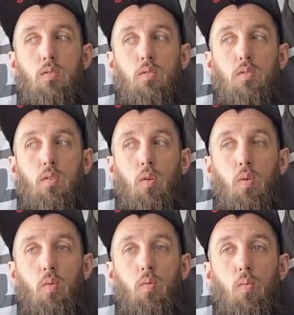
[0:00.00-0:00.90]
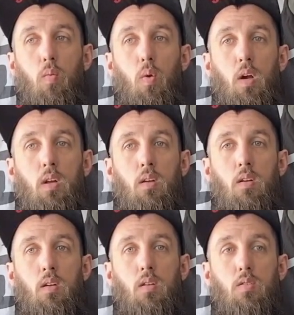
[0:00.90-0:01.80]
So
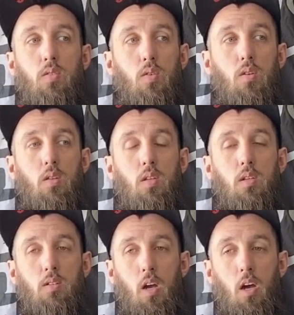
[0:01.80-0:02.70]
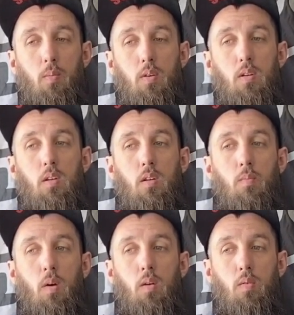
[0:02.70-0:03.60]
when certain things happened
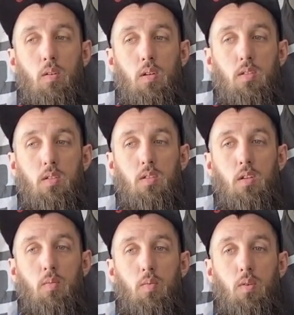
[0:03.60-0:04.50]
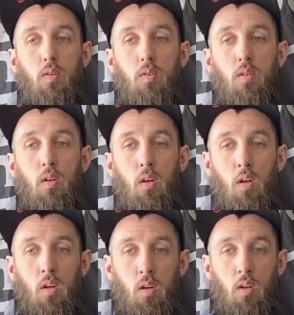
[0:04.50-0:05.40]
in my relationship with
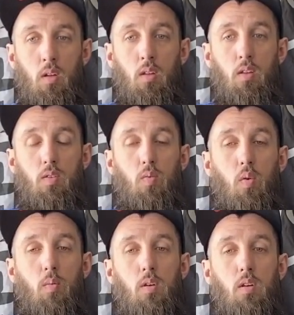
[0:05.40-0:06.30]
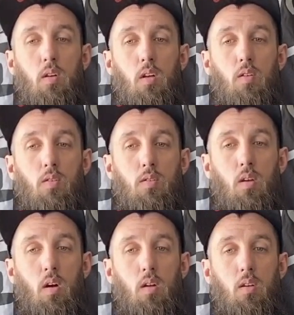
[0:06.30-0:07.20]
this woman and her
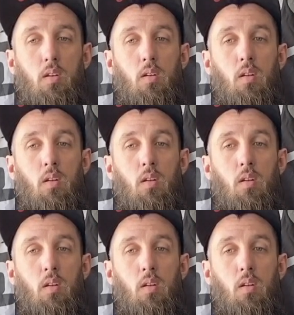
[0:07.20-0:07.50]
son,